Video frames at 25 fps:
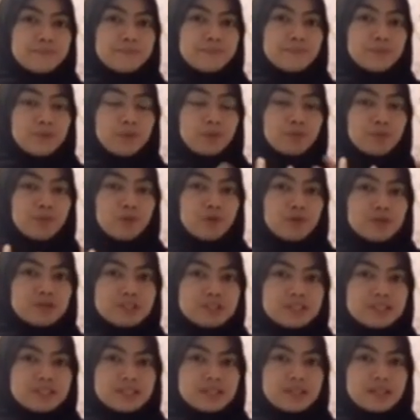
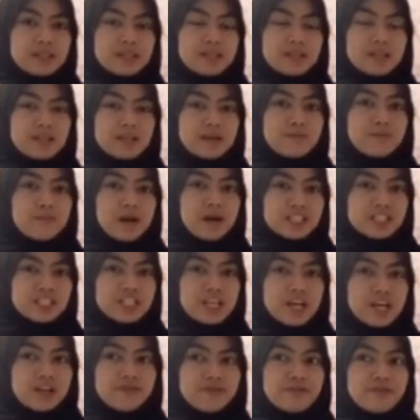propose a
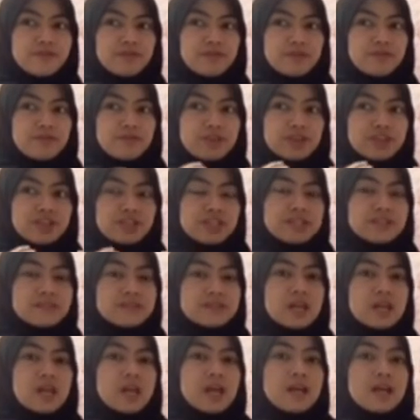budget which is
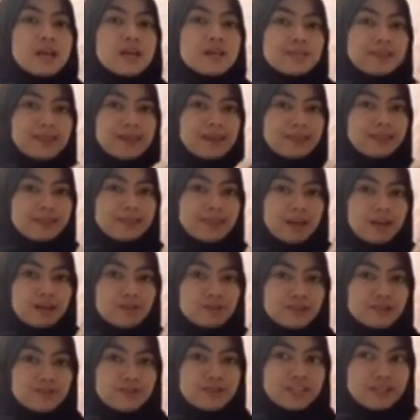
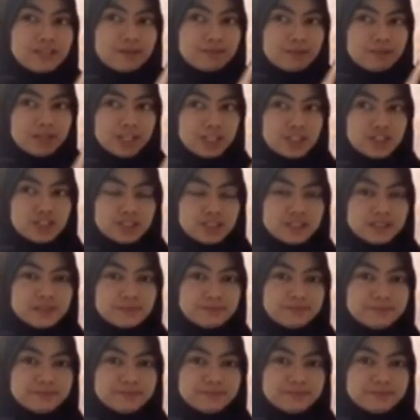10,000 ringgit Malaysia,